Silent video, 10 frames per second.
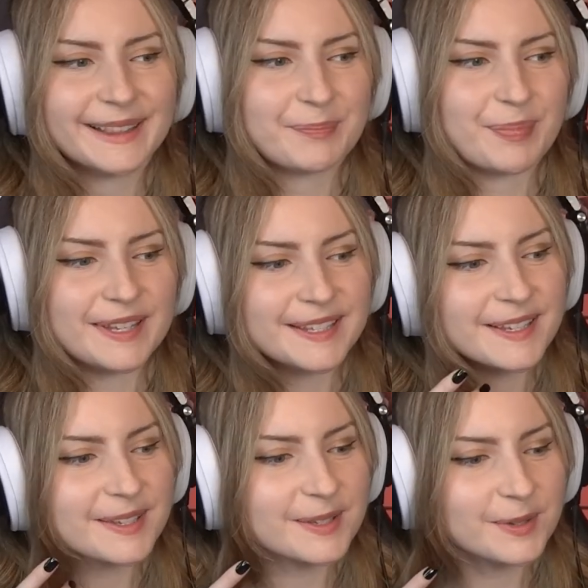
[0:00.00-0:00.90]

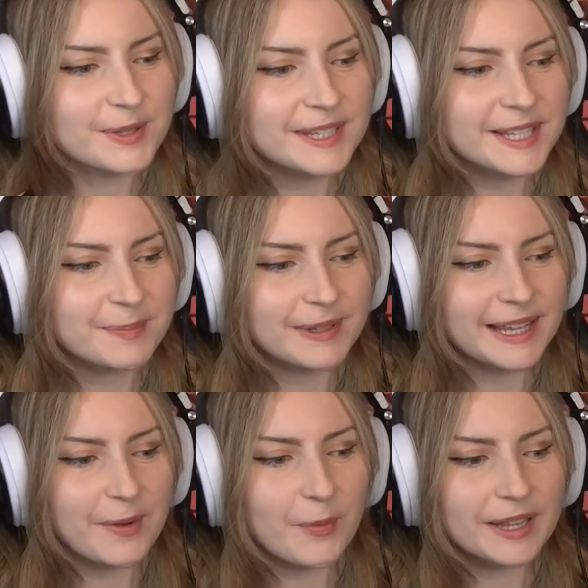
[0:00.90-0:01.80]
business associates, but
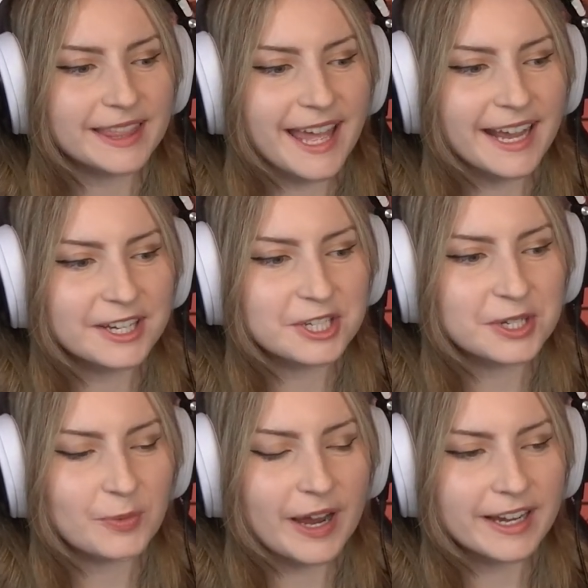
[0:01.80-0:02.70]
like, what the heck is she
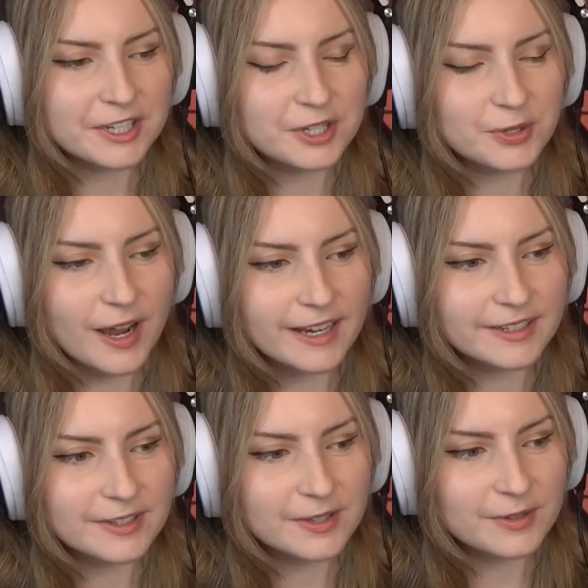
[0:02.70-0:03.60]
wearing? Is she trying to
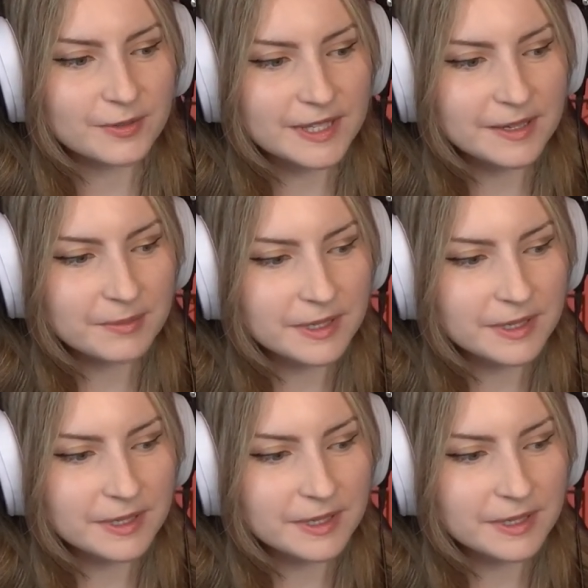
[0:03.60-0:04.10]
seduce him?